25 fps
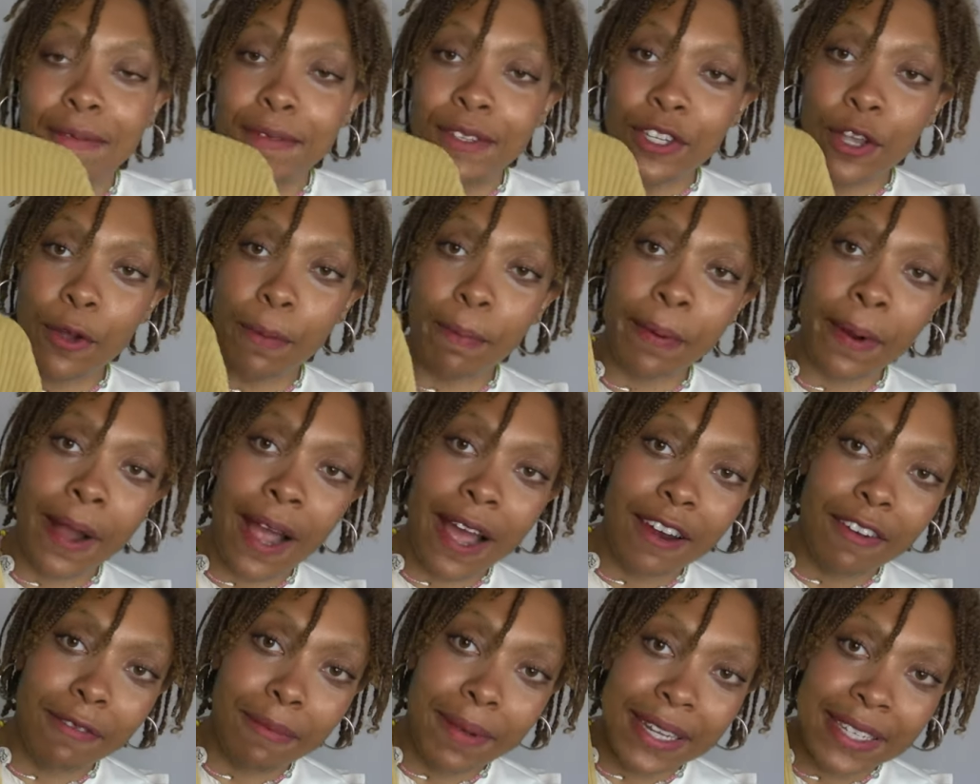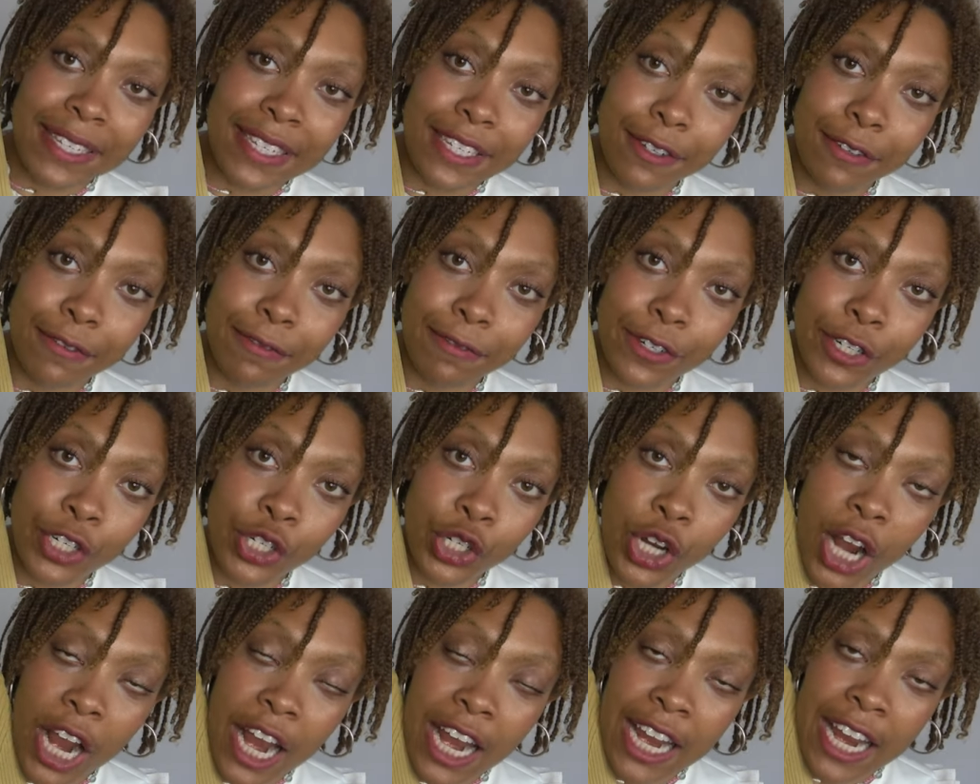I'm so proud of myself for
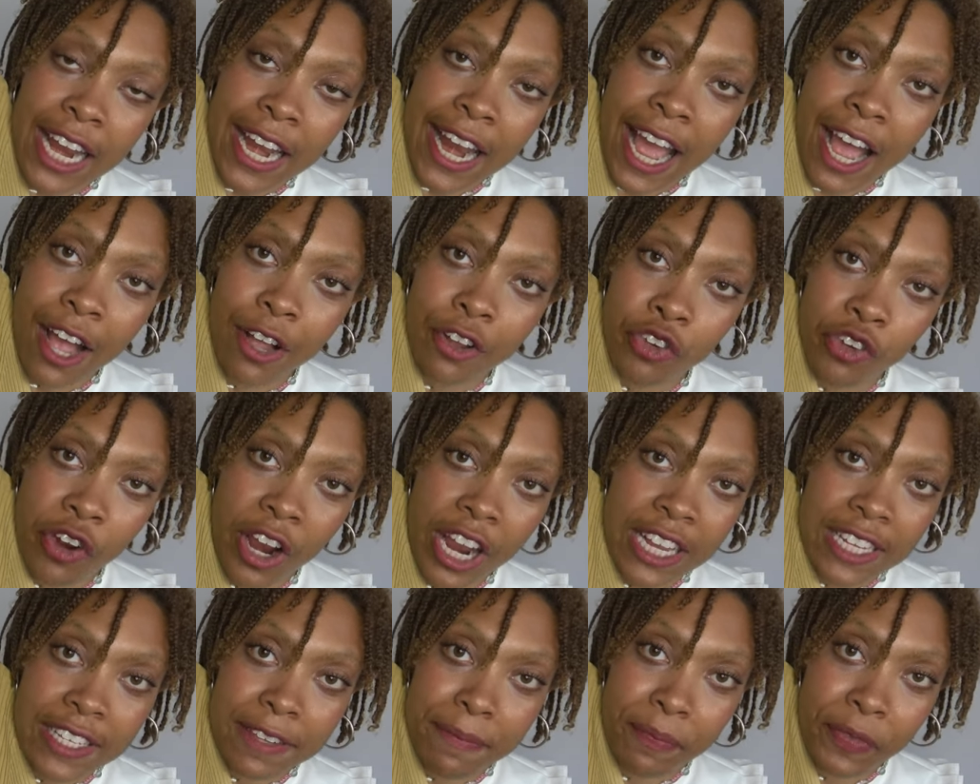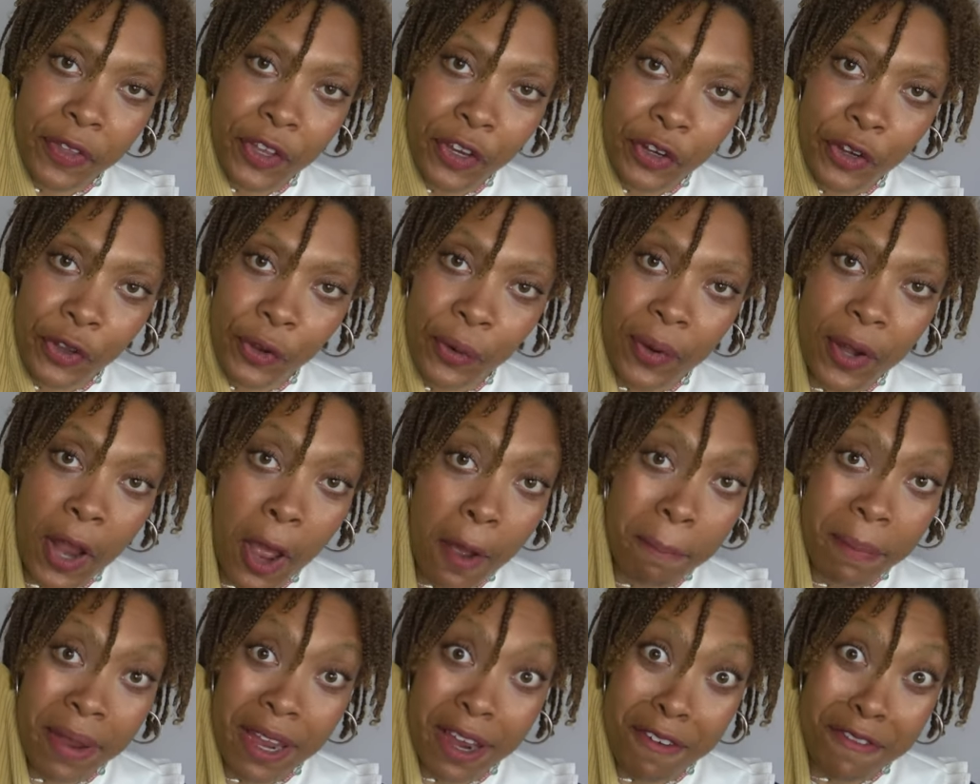trying it out, trying something new,
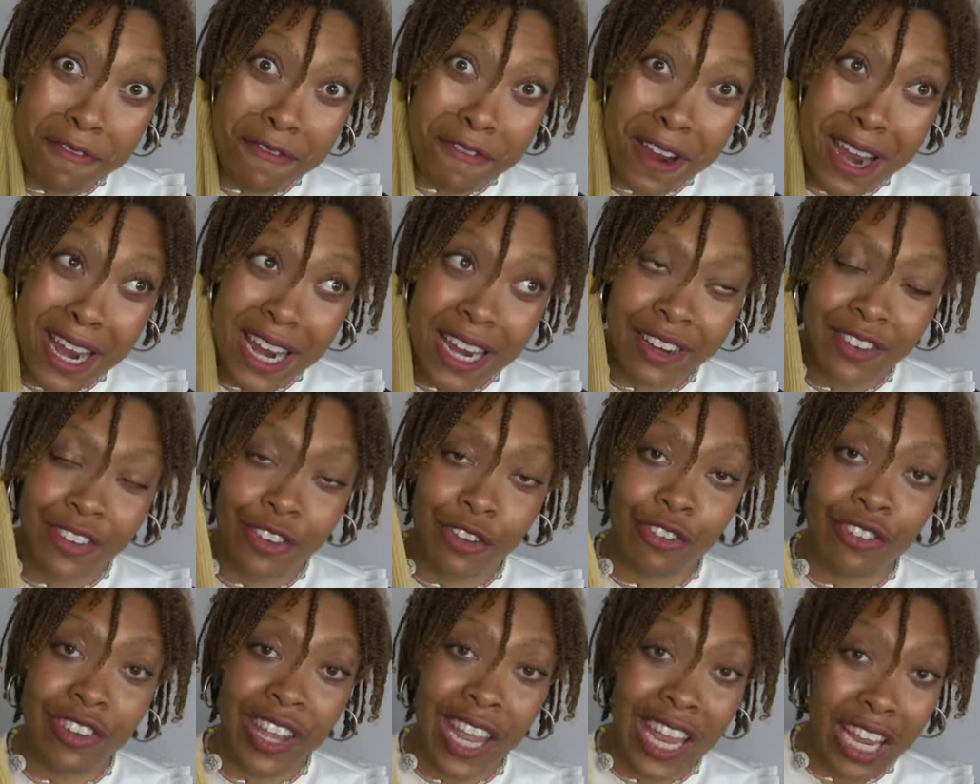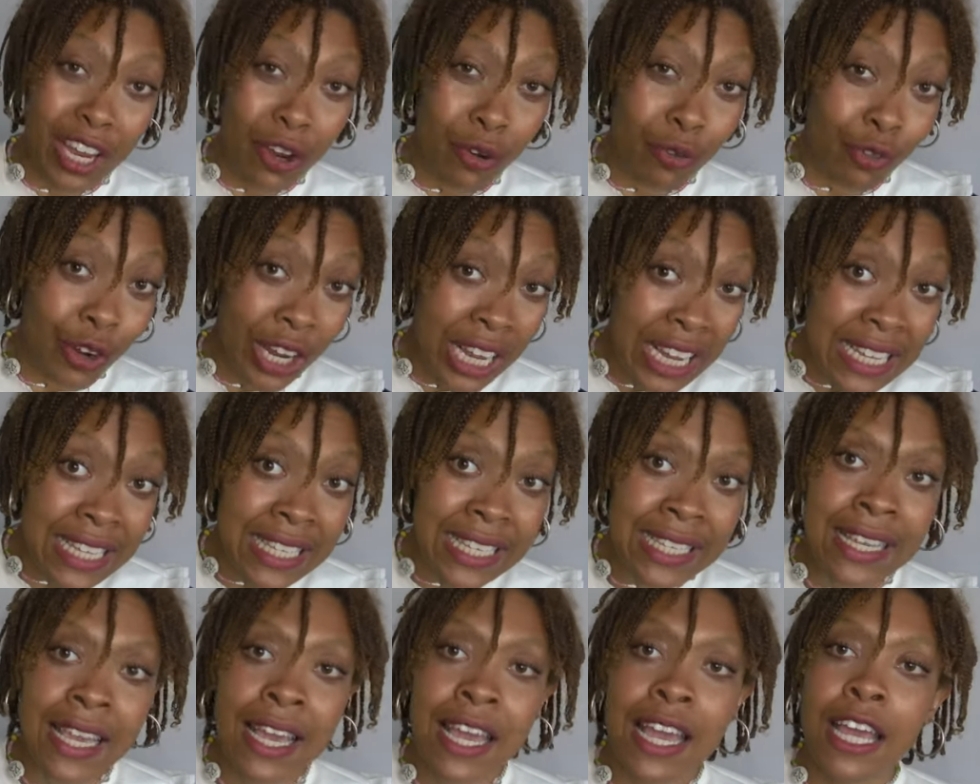not being afraid to take a
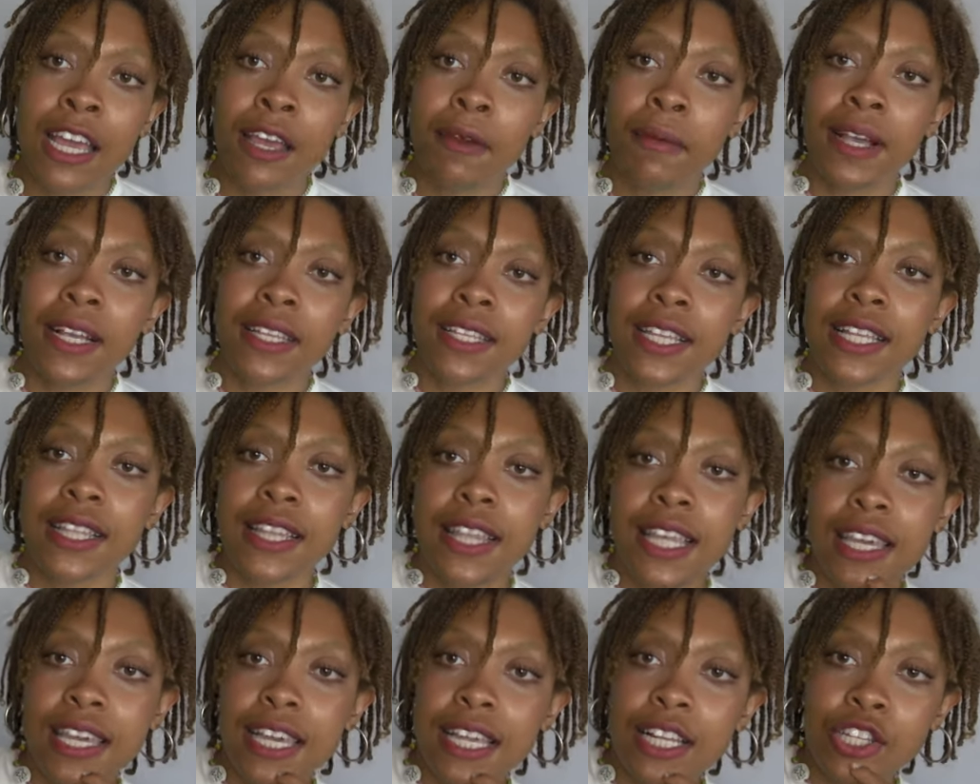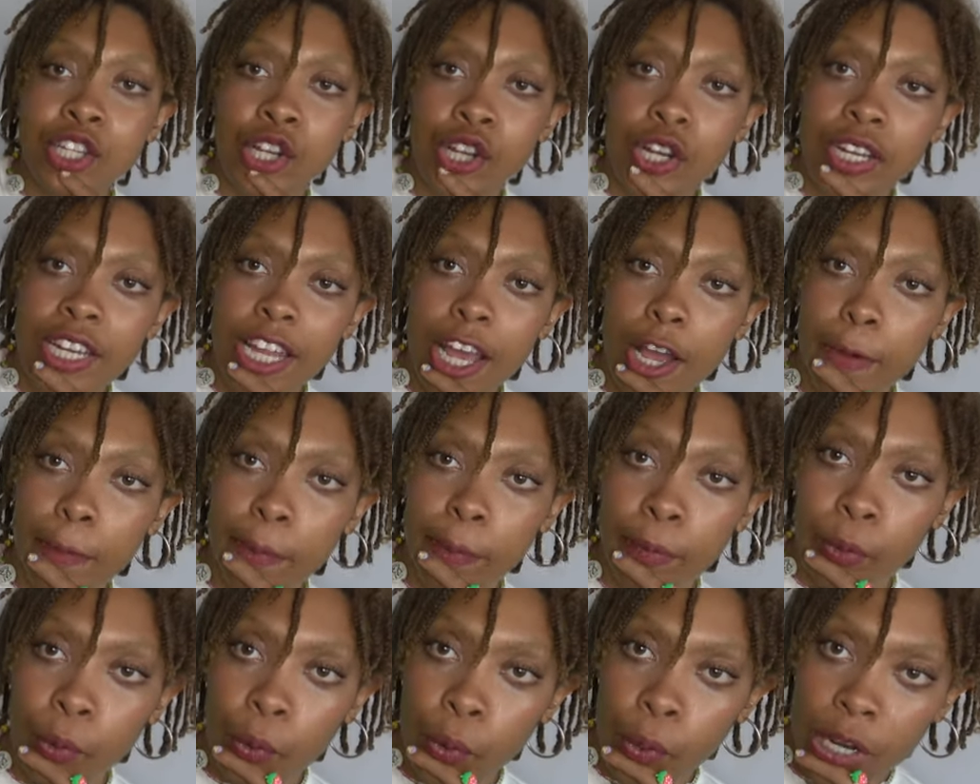risk because I think it turned
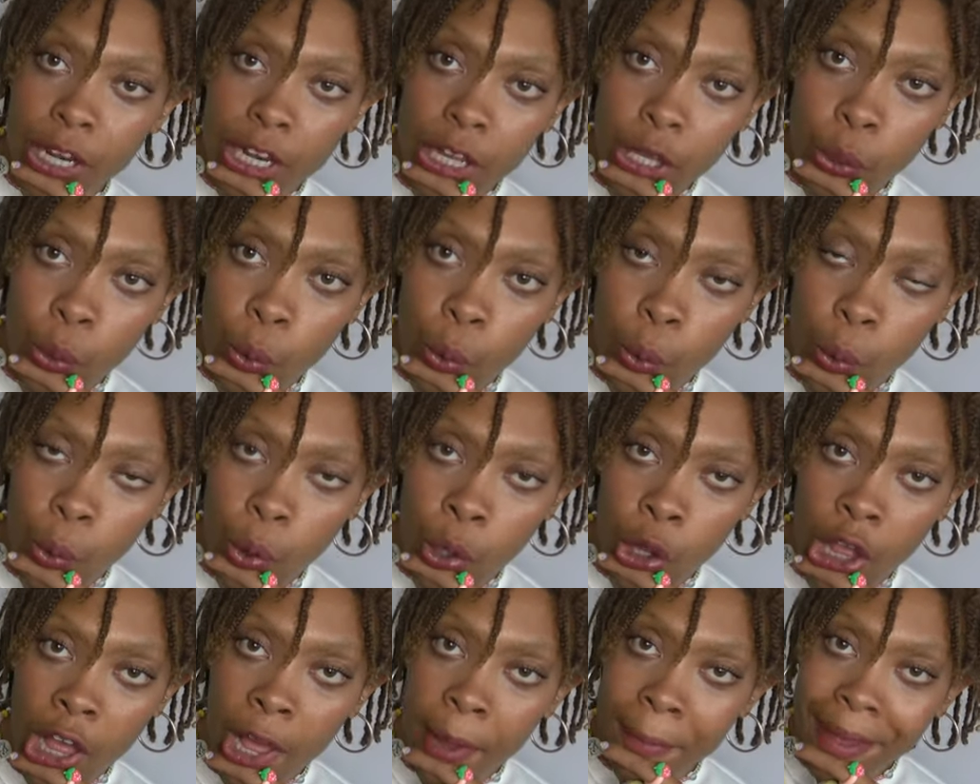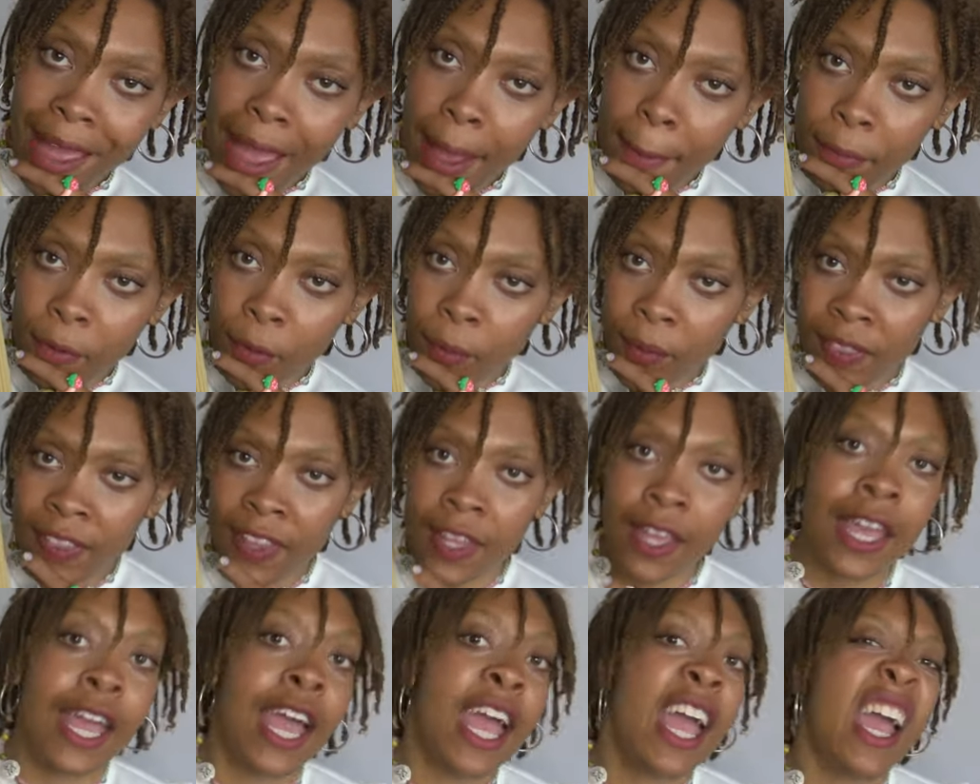out pretty cool. I'm happy with
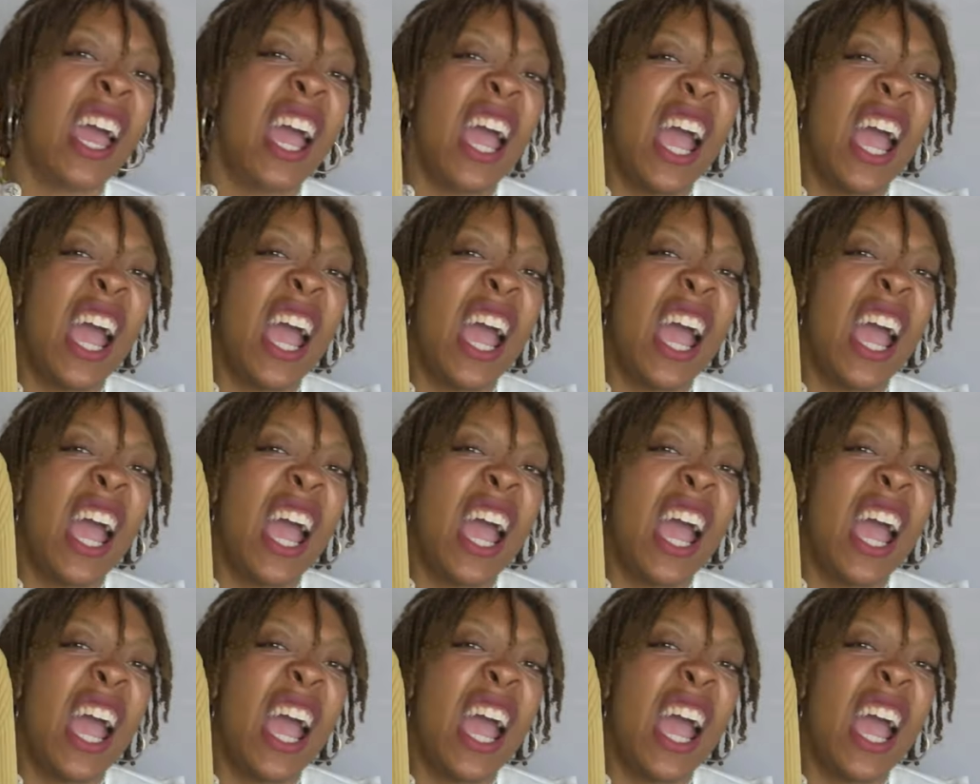it